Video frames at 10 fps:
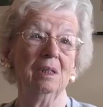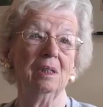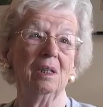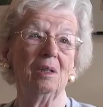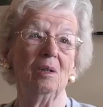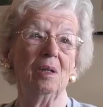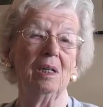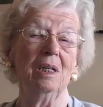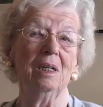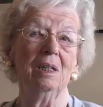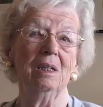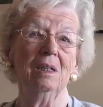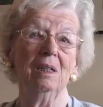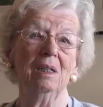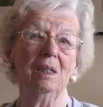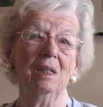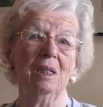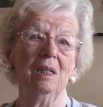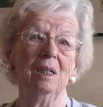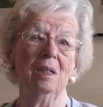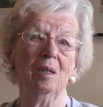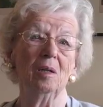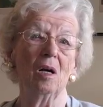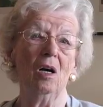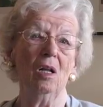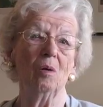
So, all